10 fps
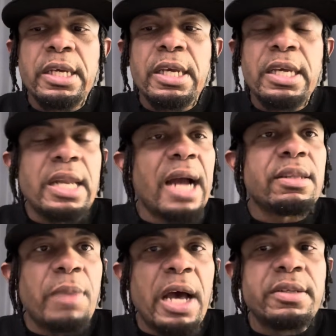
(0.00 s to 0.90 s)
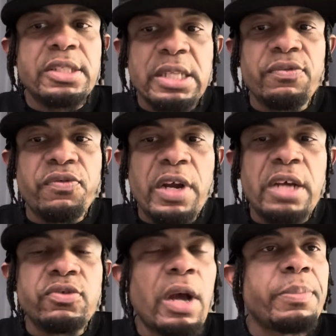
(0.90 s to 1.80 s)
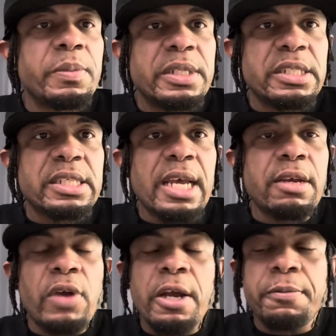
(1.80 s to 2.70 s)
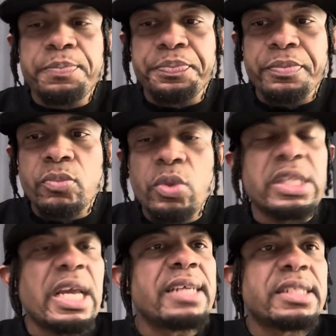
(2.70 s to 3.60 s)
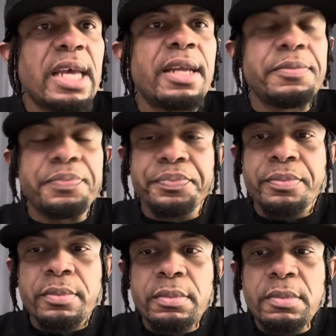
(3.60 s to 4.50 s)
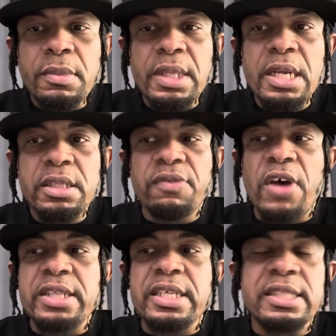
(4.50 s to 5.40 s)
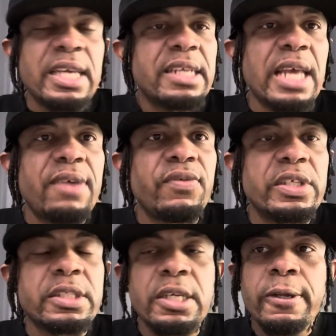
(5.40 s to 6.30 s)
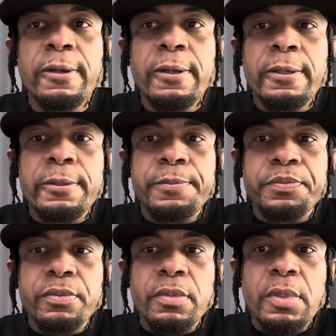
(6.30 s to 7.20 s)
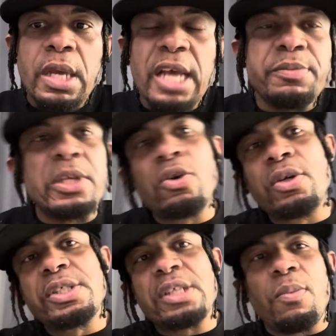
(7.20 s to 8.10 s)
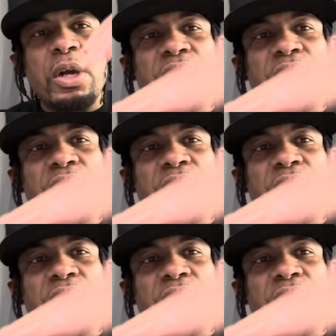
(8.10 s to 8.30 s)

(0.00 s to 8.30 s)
He knocked him out in the seventh round, dropped him in the second round. But that said, Gervonta Tank Davis has been on somewhat